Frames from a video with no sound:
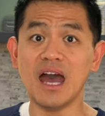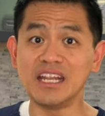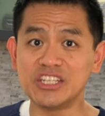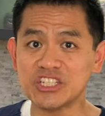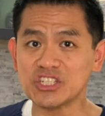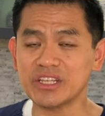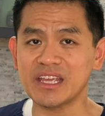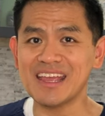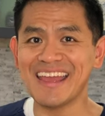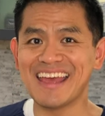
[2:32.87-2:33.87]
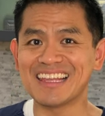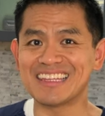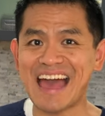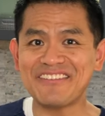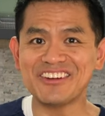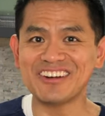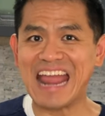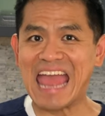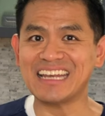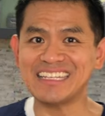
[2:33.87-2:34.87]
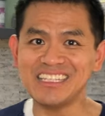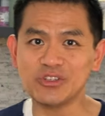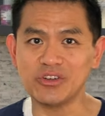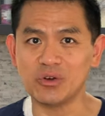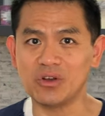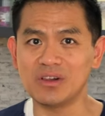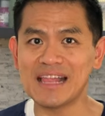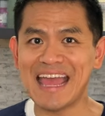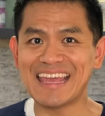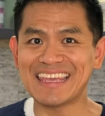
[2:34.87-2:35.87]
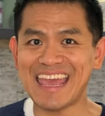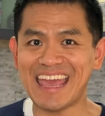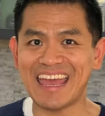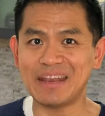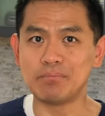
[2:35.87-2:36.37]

Additionally, lavender and tea tree oil can